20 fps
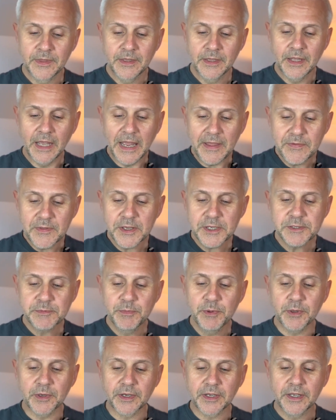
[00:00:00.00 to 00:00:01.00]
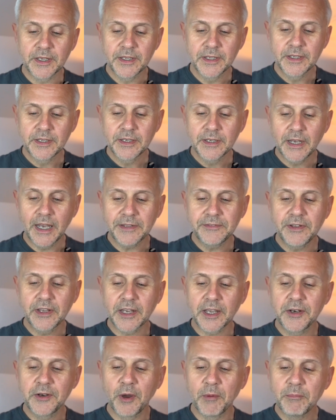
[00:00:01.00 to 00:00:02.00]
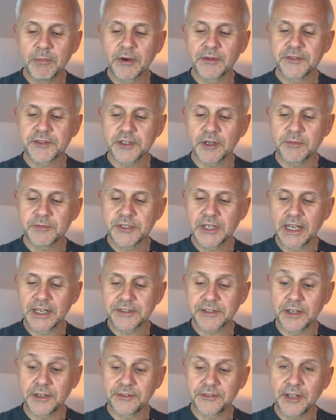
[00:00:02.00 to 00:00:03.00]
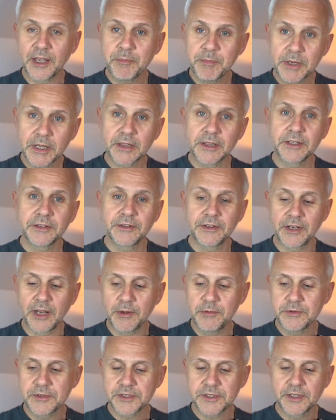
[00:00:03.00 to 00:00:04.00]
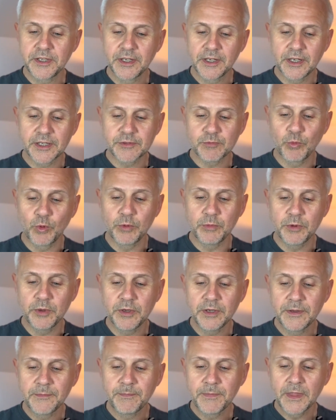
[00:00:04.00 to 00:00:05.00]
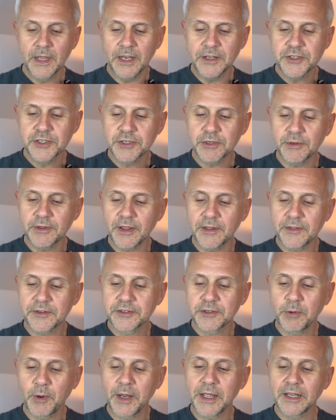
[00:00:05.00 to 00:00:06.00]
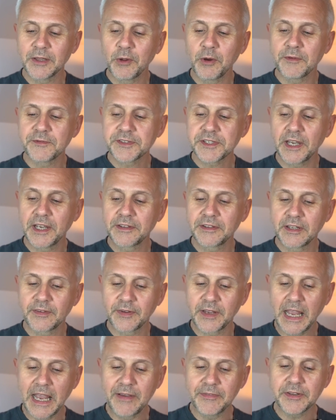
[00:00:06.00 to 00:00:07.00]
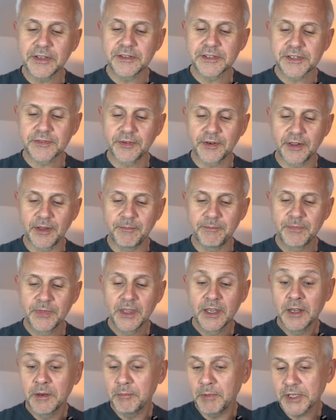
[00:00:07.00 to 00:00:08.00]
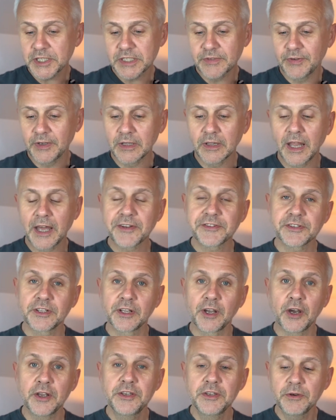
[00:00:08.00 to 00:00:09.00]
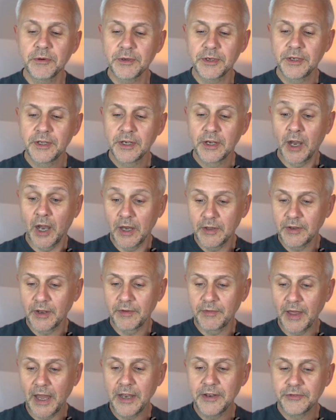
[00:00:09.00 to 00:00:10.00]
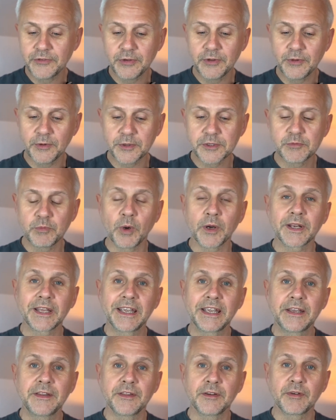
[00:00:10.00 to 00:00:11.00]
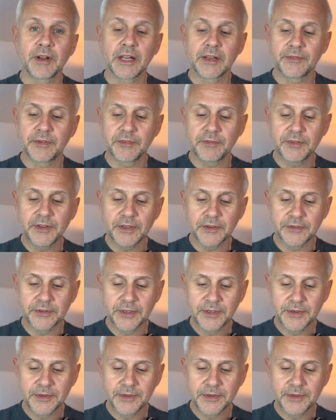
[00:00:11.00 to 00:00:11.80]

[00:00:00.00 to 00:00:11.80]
In this book, I take a number of subjects that are typically denounced as woo-woo and show that there's quite a lot of scientific evidence for them, much of it largely unknown other than to those working in the relevant field.